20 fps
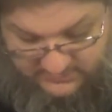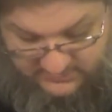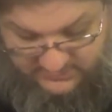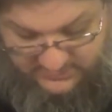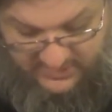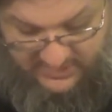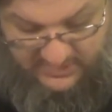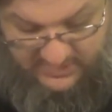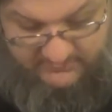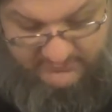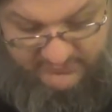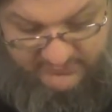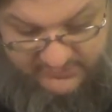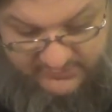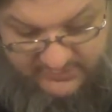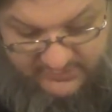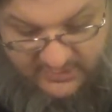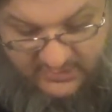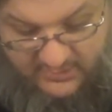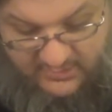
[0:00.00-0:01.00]

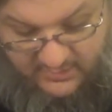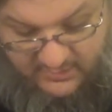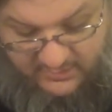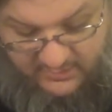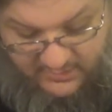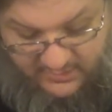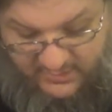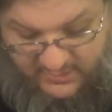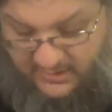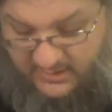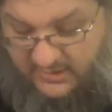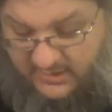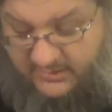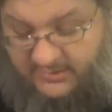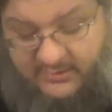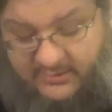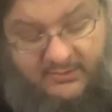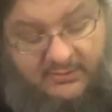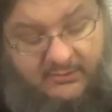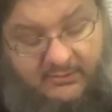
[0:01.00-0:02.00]
games.
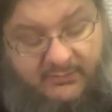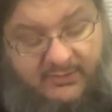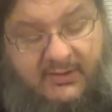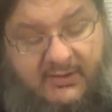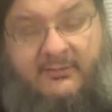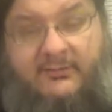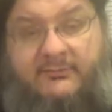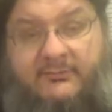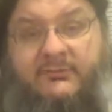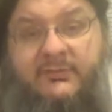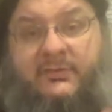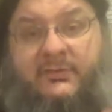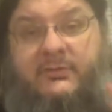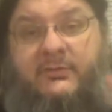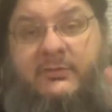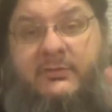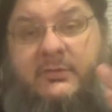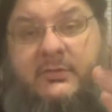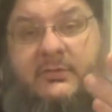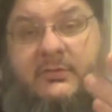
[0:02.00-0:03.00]
And we have
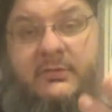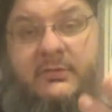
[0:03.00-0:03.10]
2